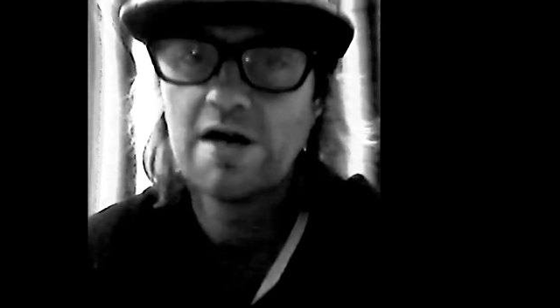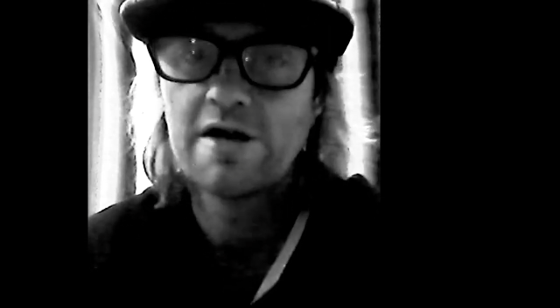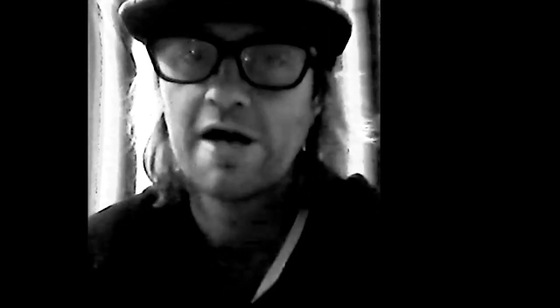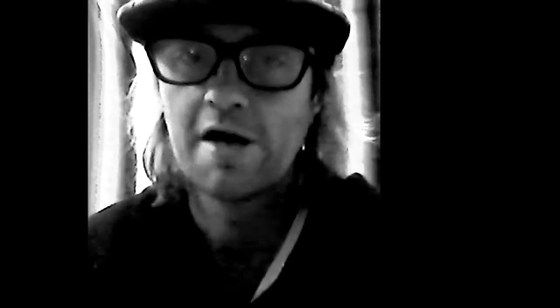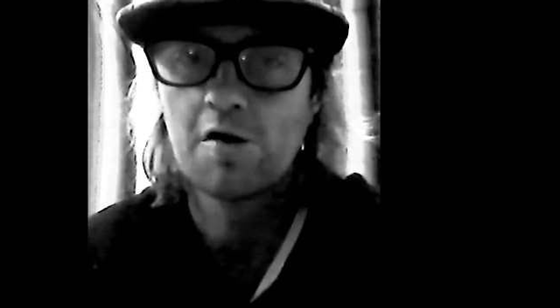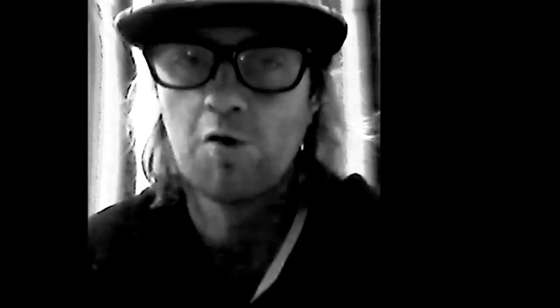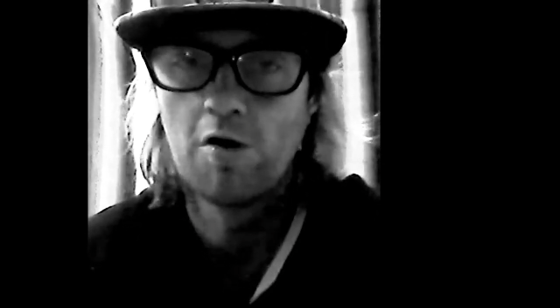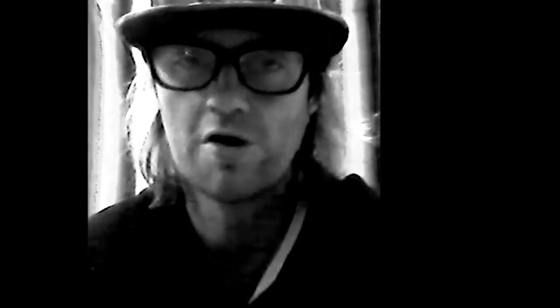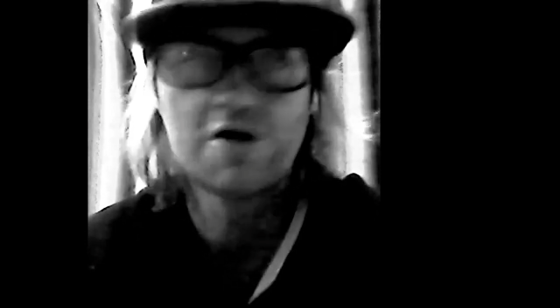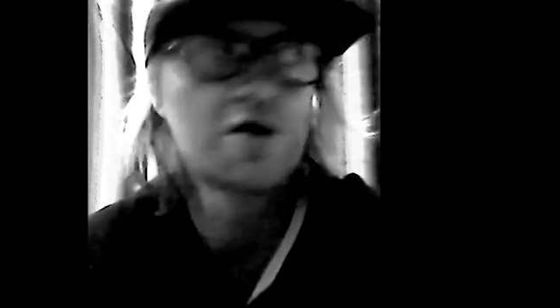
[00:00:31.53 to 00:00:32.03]
They
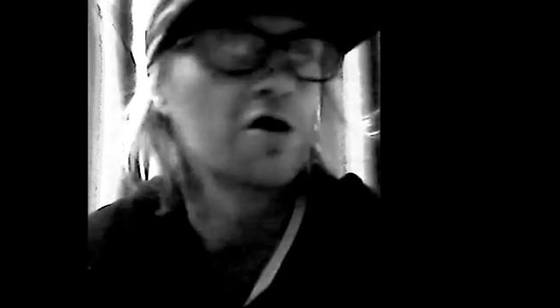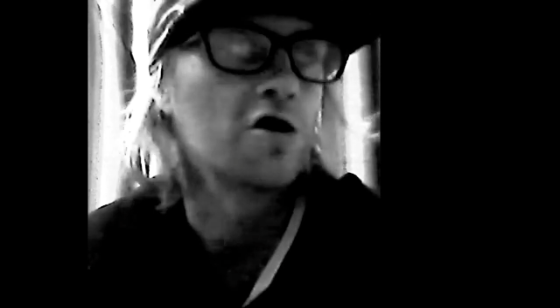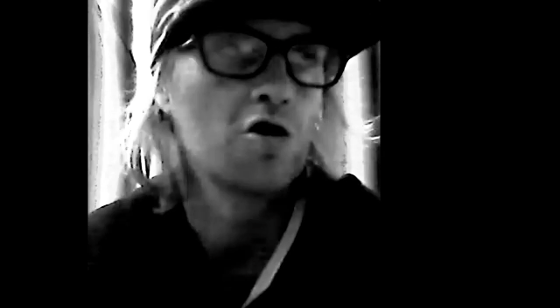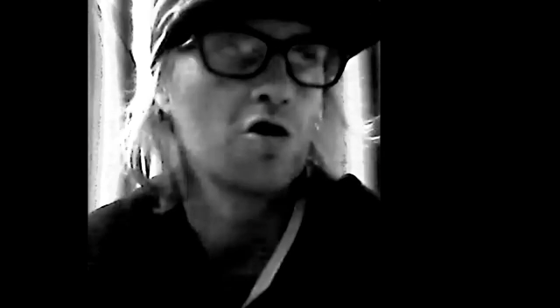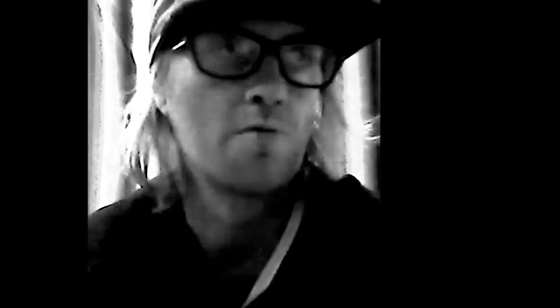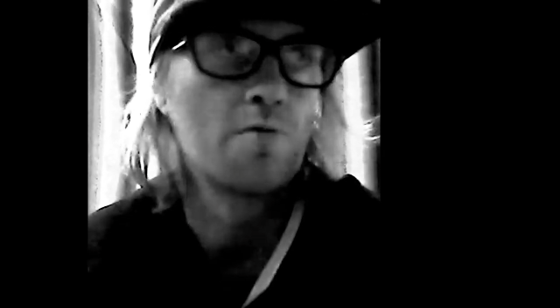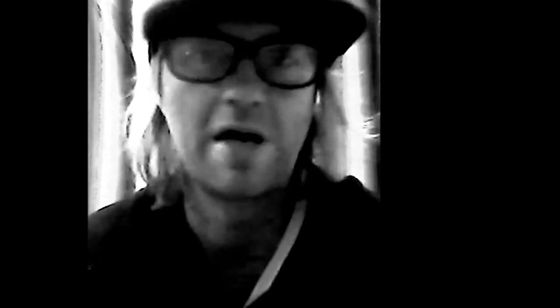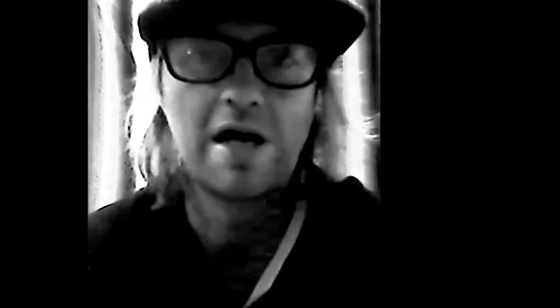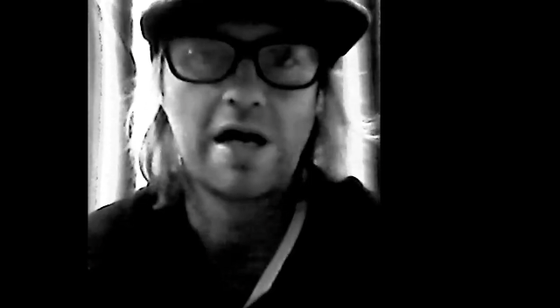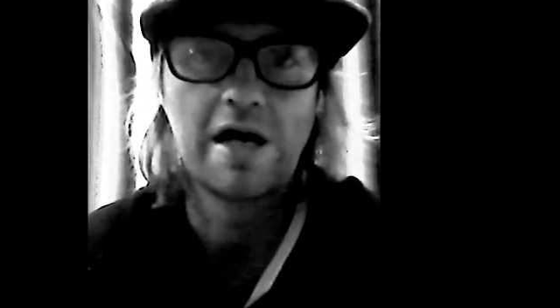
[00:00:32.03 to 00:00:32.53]
court to
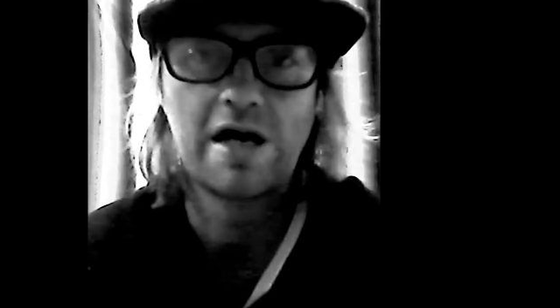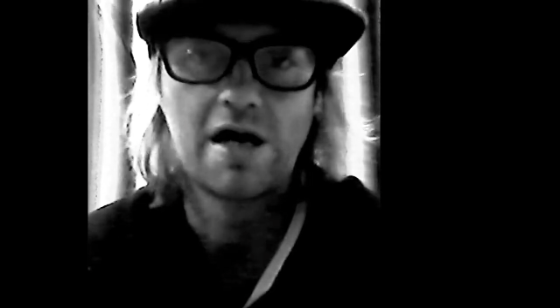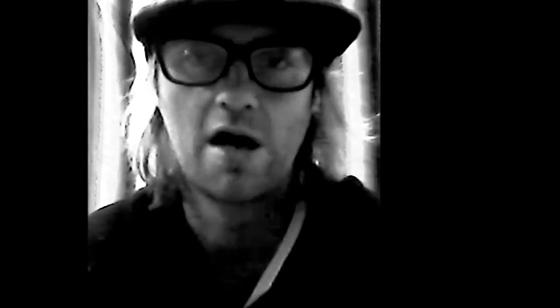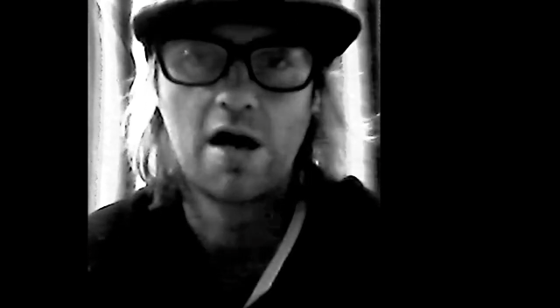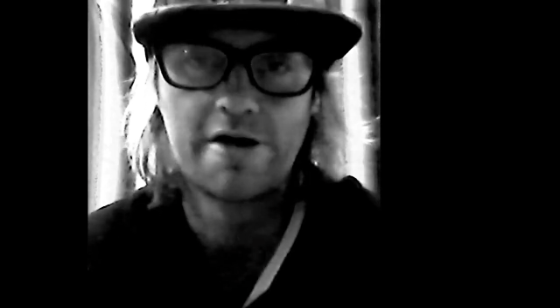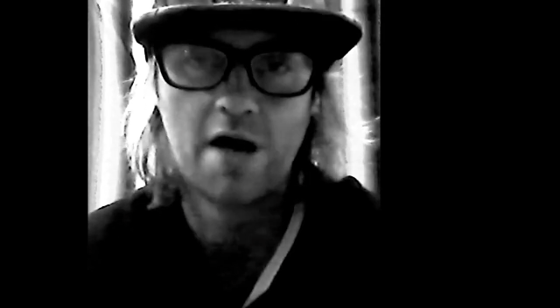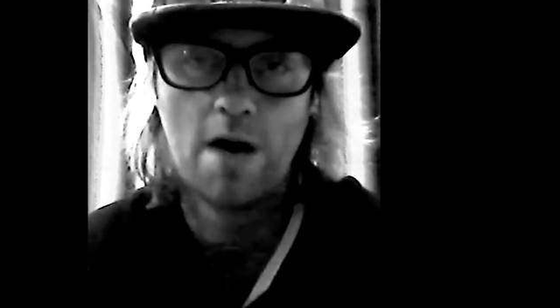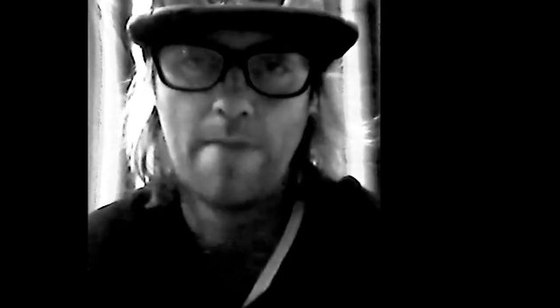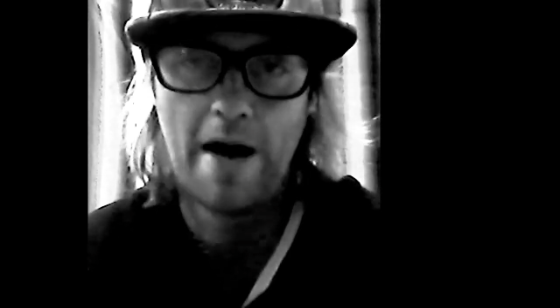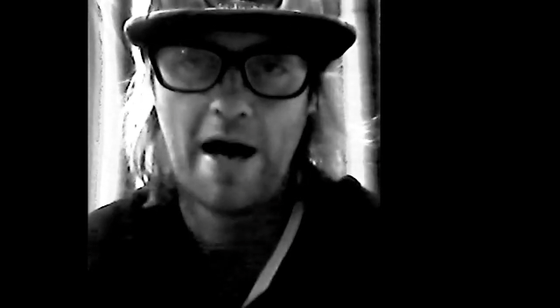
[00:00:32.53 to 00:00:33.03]
you being
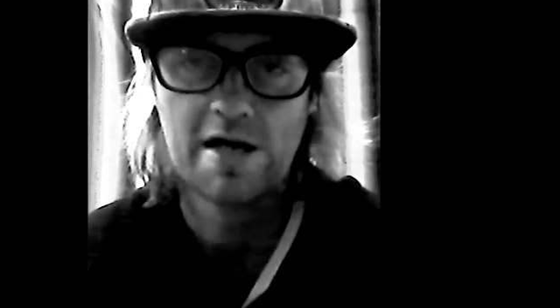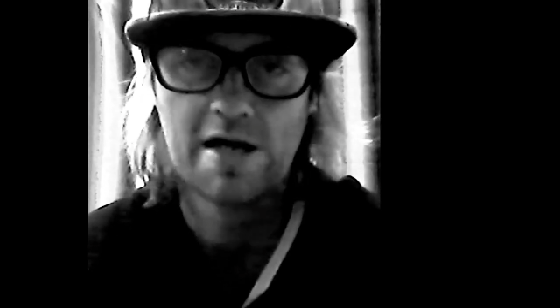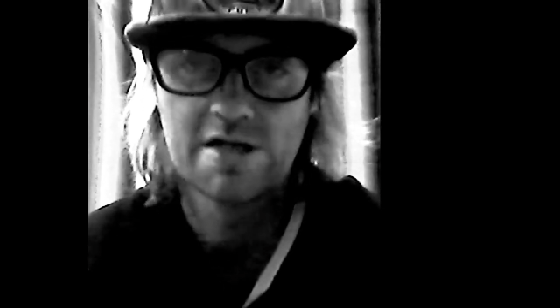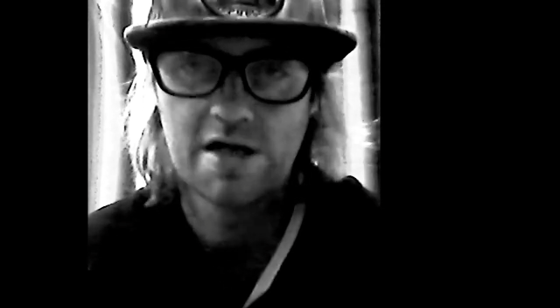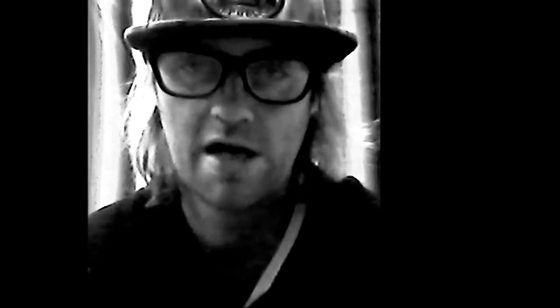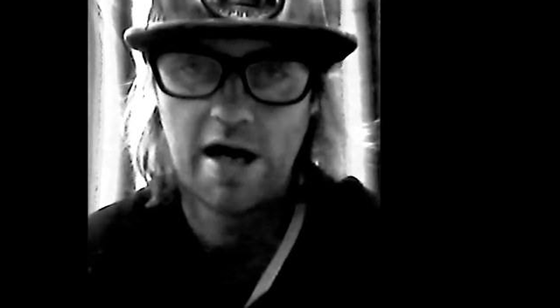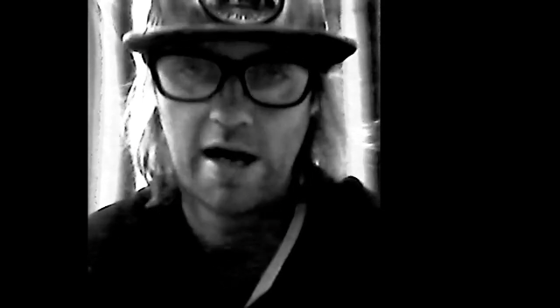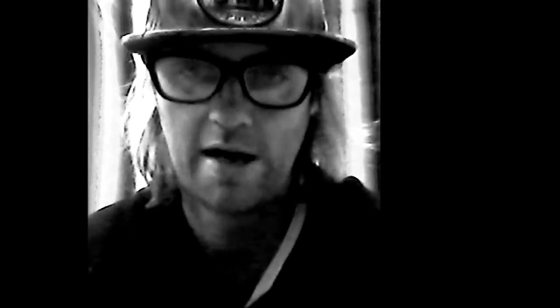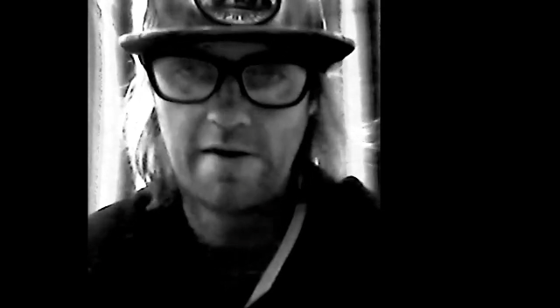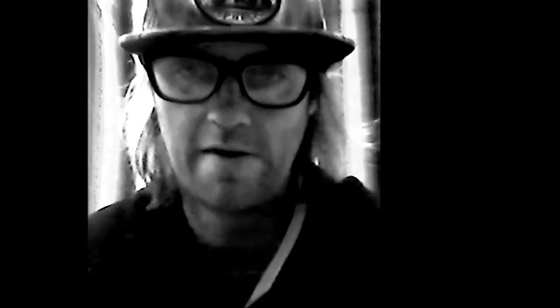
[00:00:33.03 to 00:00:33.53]
a
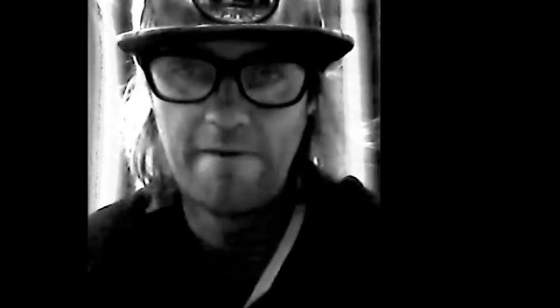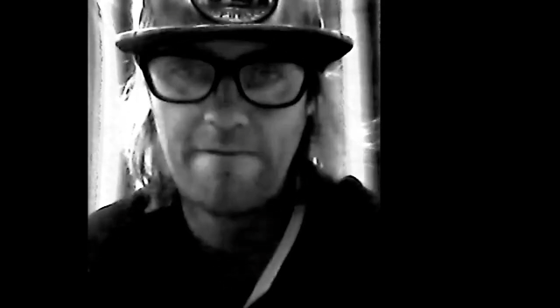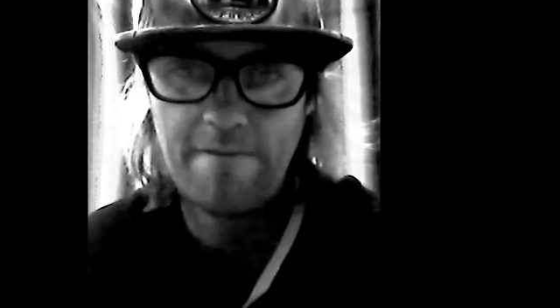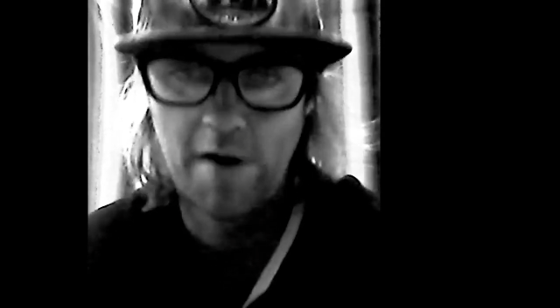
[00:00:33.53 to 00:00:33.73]
dumbass and